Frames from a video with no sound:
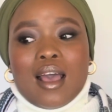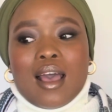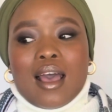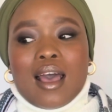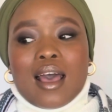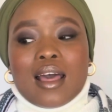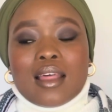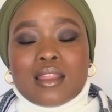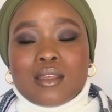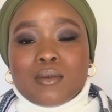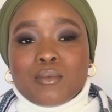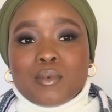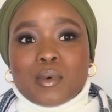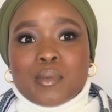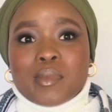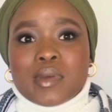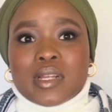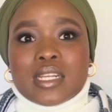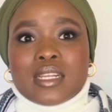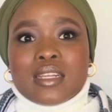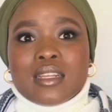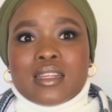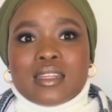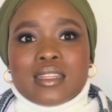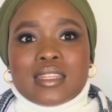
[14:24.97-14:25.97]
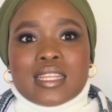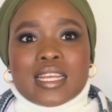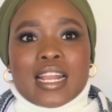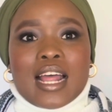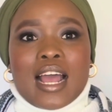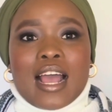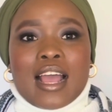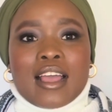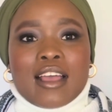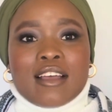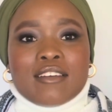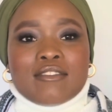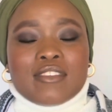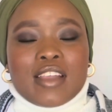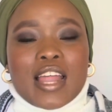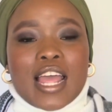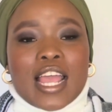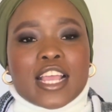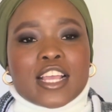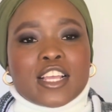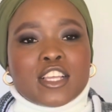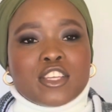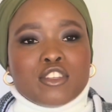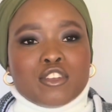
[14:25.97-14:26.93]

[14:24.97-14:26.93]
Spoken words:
other women that I have like,